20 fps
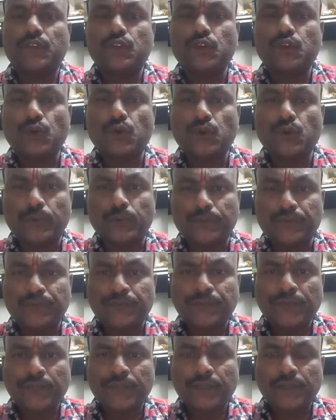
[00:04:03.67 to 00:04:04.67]
to
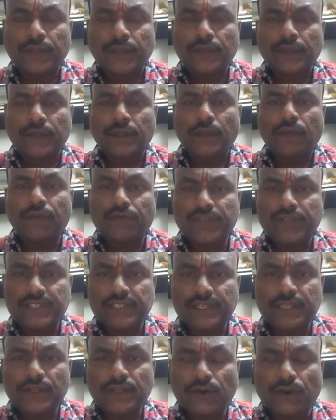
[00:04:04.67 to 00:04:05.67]

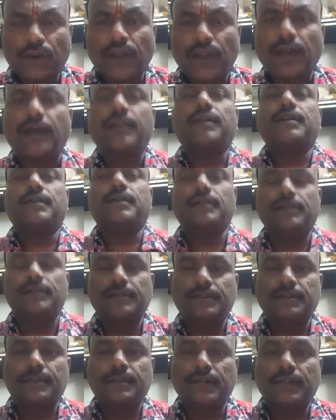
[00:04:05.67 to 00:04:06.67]
visit Konark
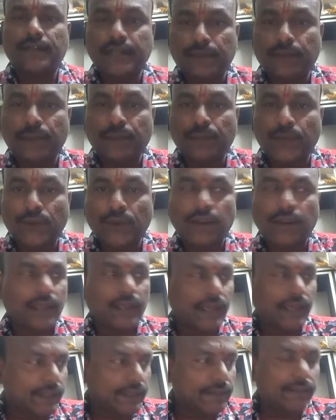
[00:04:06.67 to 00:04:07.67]
temple
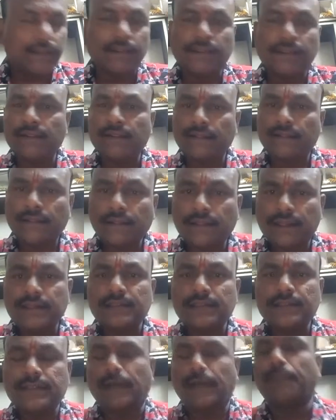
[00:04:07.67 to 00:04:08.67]
in
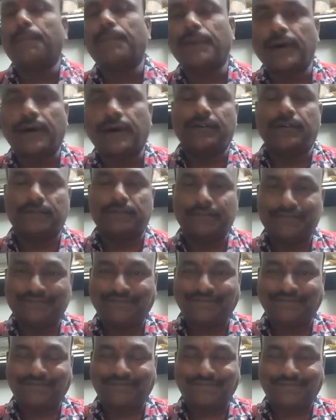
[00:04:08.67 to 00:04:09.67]
this summer,
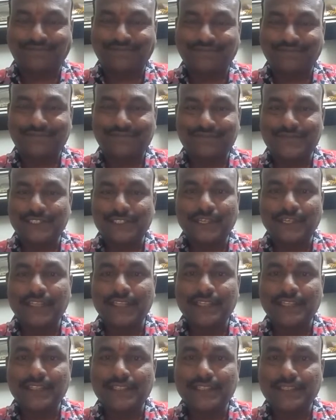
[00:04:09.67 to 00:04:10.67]

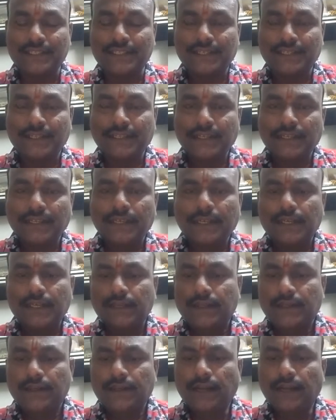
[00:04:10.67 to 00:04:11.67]
right?
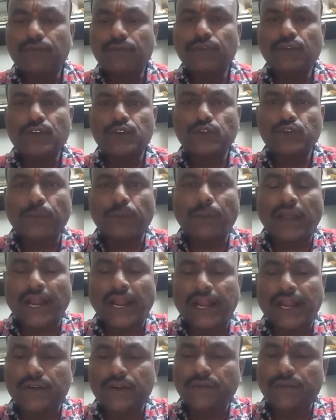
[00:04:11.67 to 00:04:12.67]
Of course, we
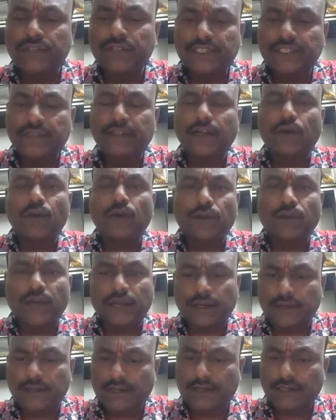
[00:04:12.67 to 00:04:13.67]
plan to visit the
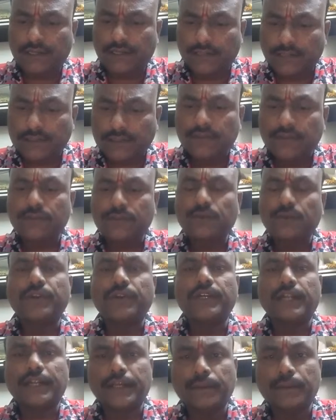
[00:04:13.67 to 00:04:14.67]
Konark
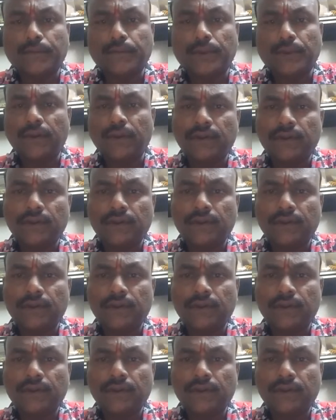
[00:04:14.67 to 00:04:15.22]
Surya temple.